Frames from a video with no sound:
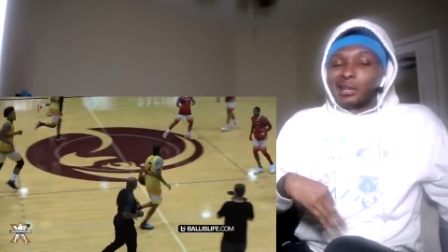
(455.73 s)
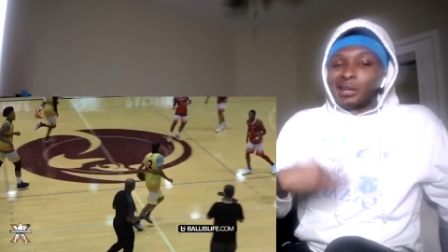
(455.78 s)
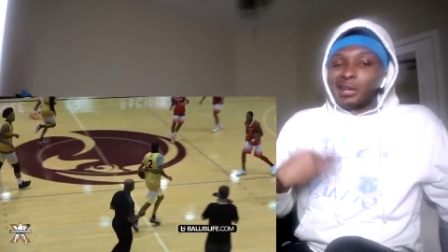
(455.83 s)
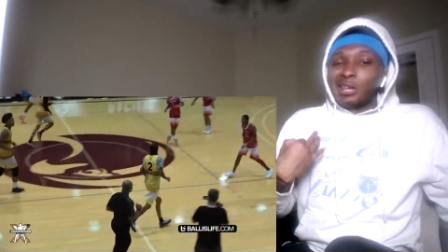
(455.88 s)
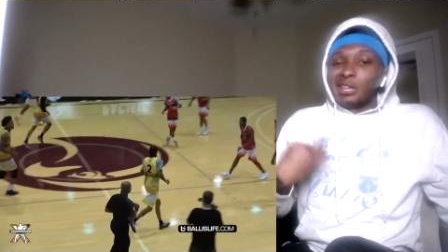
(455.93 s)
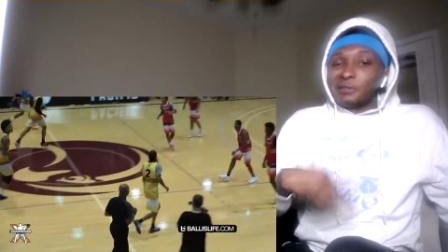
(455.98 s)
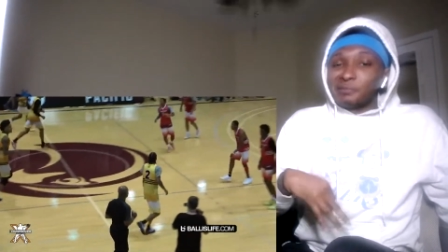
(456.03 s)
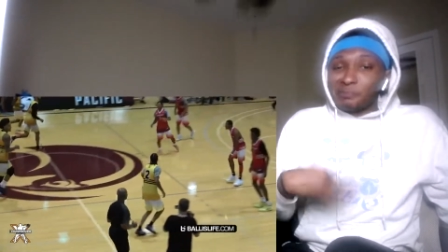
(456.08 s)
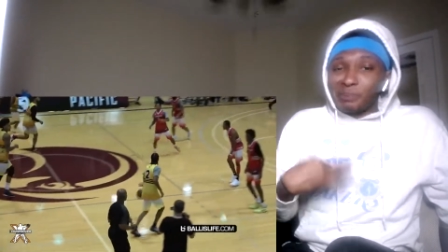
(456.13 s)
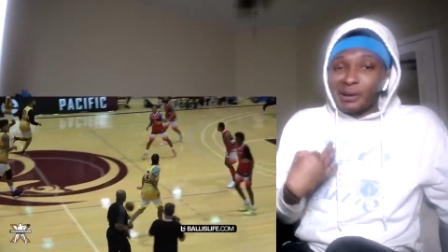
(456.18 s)

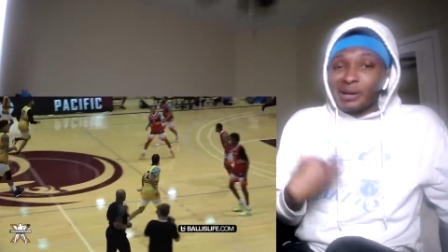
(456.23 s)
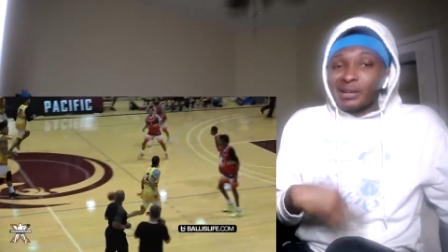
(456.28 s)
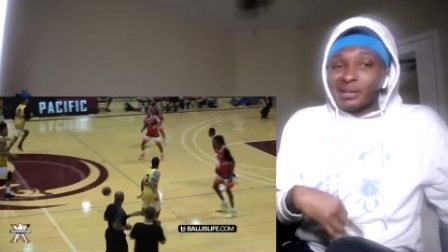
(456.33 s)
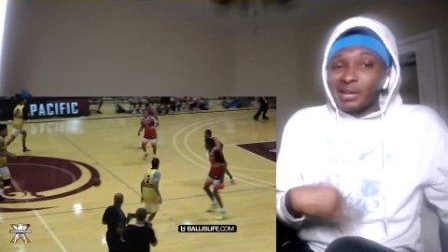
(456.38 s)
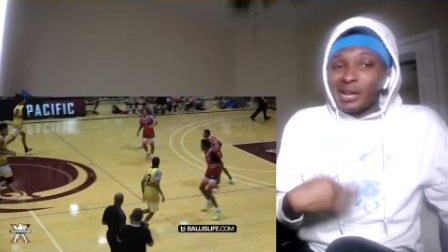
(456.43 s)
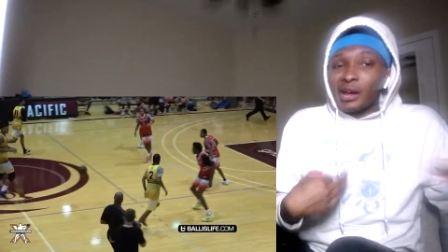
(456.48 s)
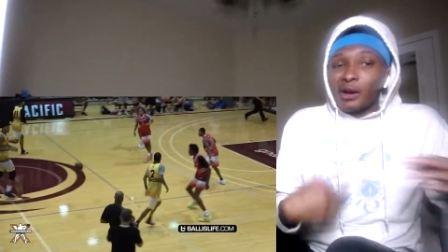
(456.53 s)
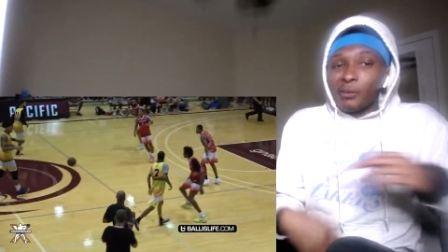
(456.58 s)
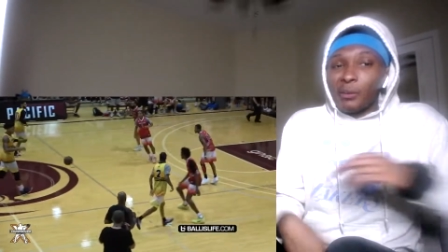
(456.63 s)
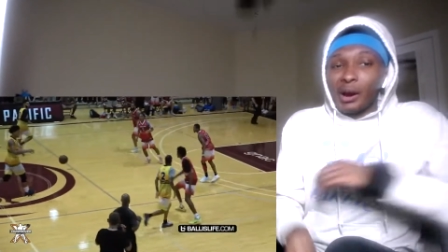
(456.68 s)
He's putting
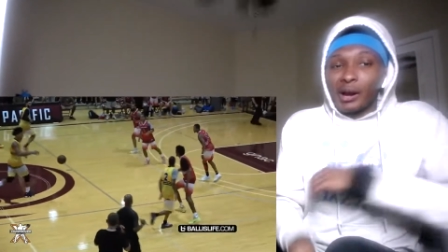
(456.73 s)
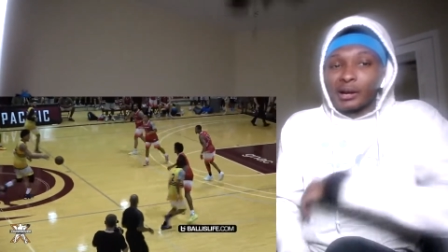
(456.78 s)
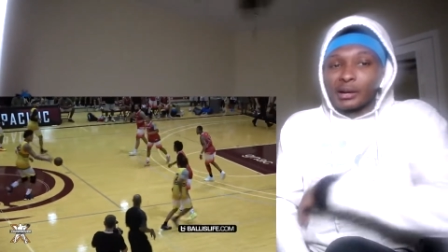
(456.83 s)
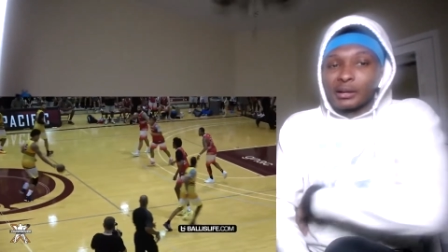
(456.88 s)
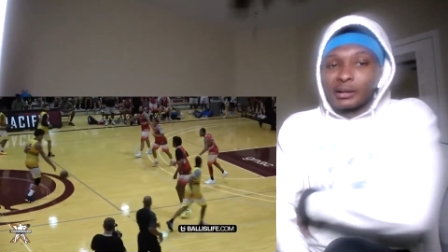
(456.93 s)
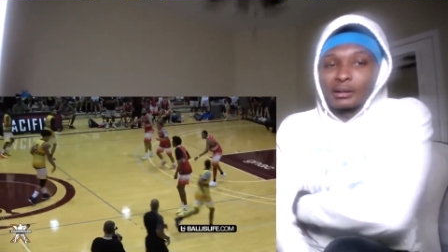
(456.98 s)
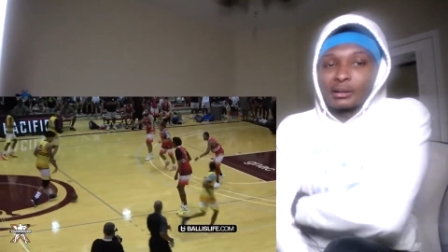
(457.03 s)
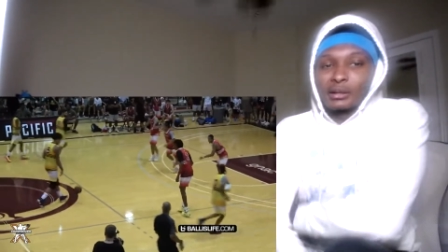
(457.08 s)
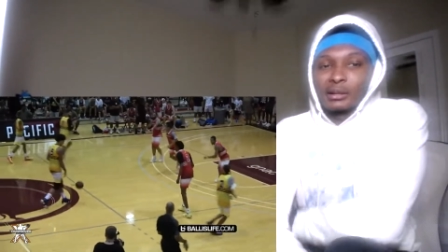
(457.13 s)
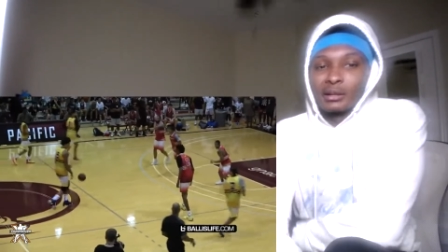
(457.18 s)
in work.
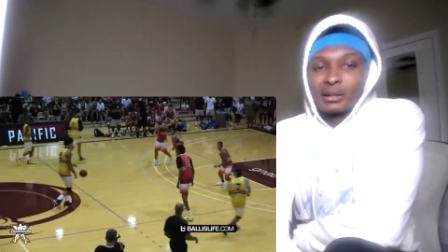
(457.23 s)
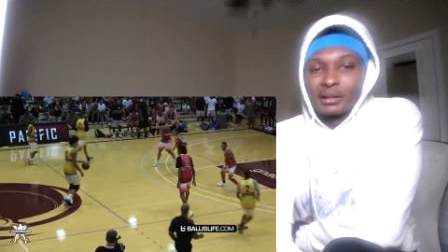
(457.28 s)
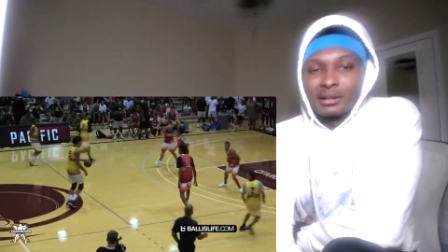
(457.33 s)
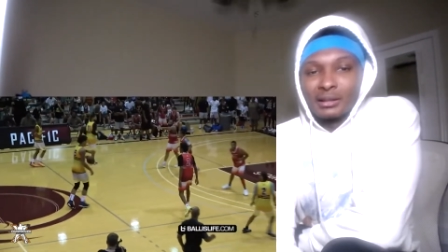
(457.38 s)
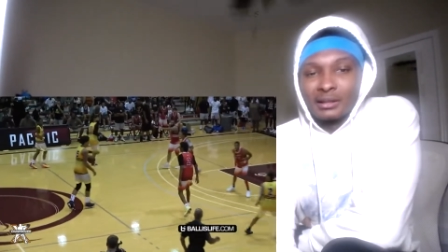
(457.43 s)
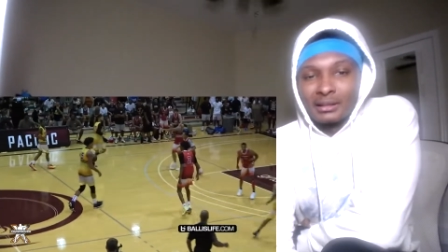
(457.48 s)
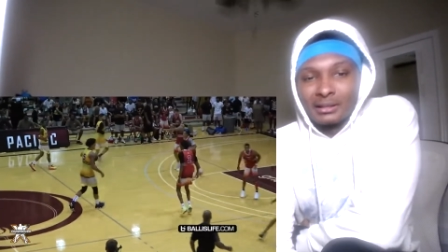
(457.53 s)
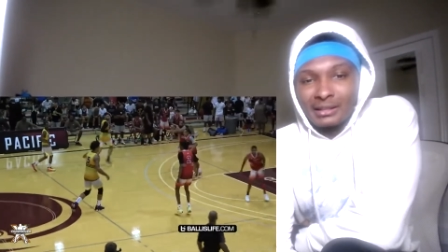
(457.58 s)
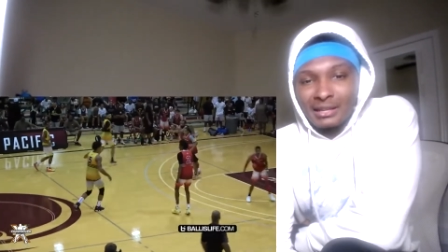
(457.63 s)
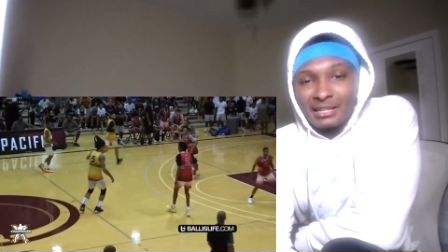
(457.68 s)

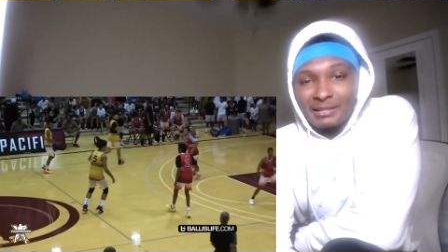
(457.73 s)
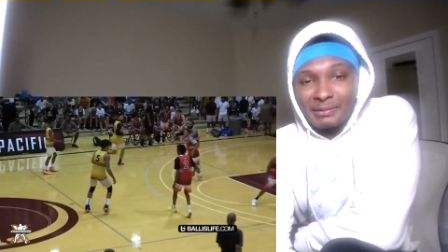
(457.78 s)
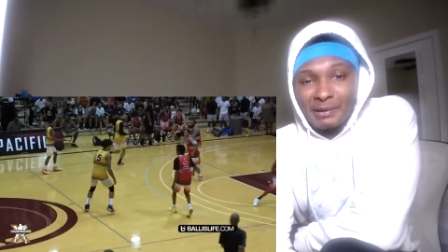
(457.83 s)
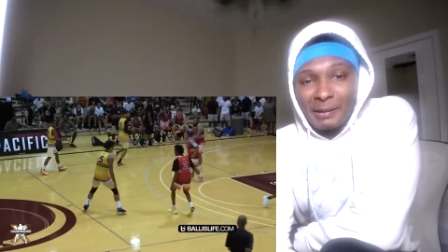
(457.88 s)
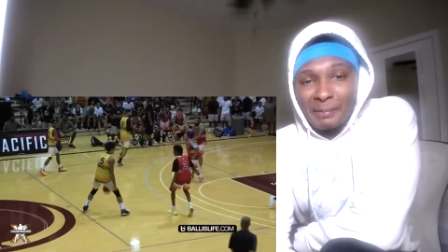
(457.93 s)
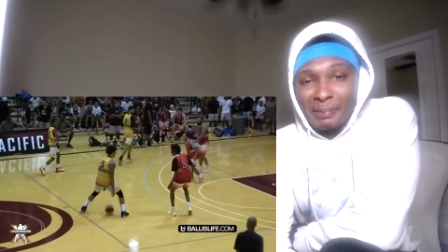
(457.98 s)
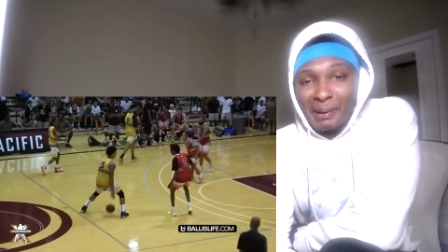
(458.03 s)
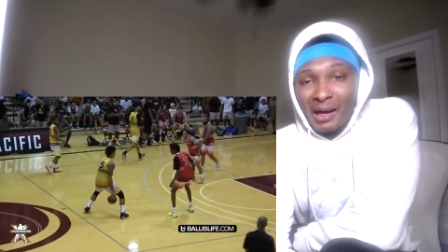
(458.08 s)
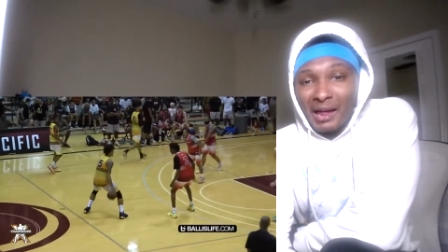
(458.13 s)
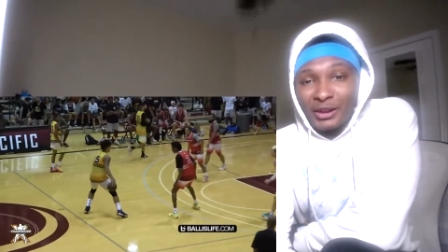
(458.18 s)
This
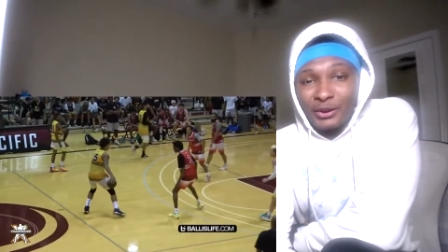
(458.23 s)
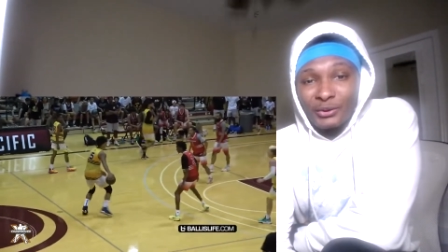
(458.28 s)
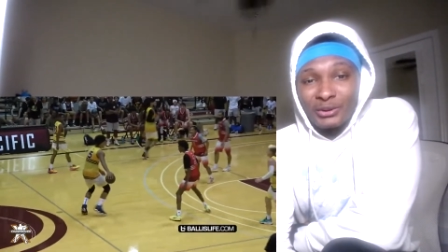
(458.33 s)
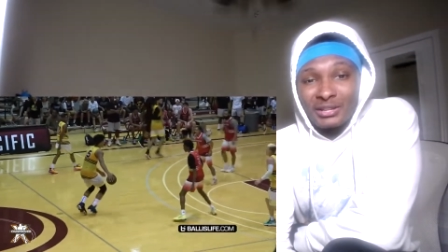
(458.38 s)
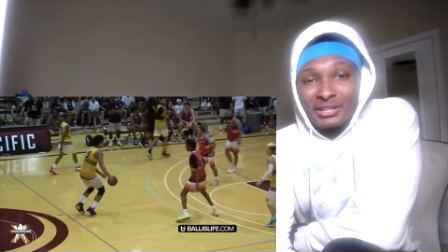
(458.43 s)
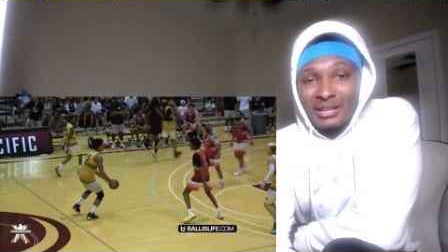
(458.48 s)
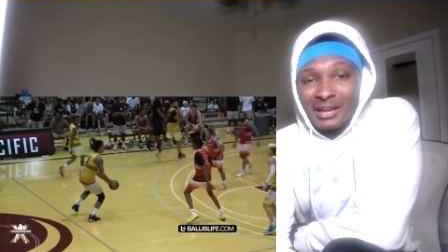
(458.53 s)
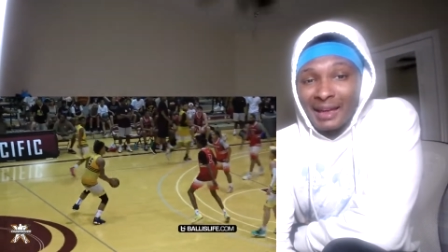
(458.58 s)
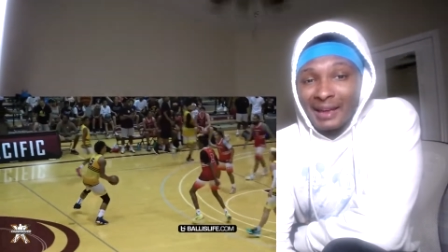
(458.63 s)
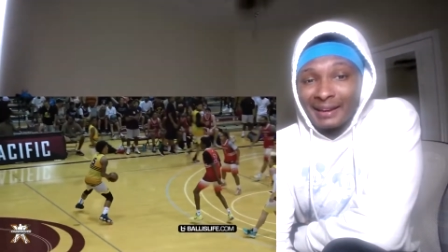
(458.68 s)
man Paolo,
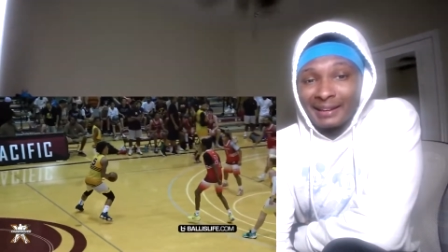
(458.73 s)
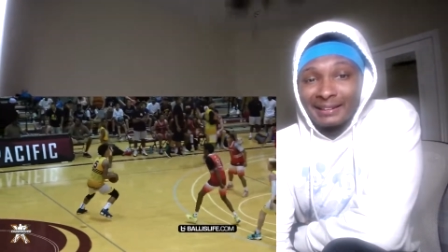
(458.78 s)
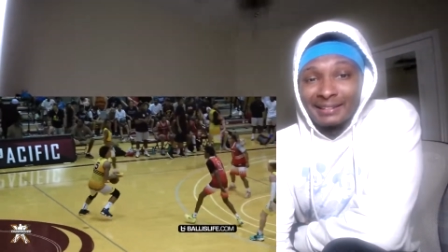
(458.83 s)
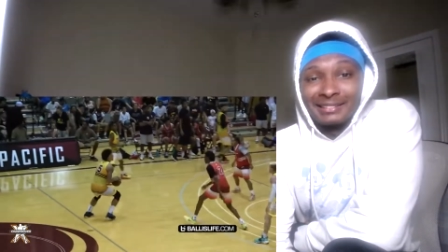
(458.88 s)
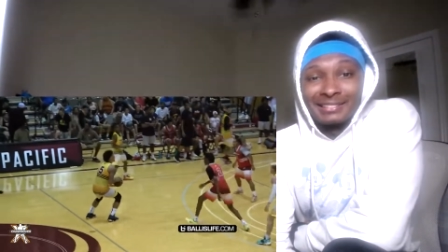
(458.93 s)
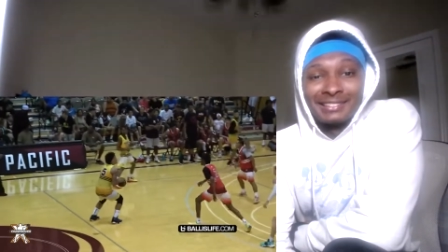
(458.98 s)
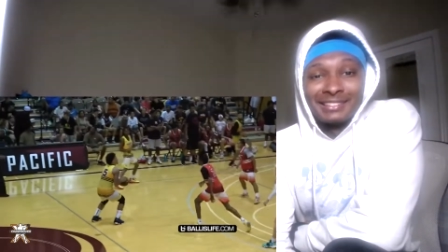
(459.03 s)
he, hey,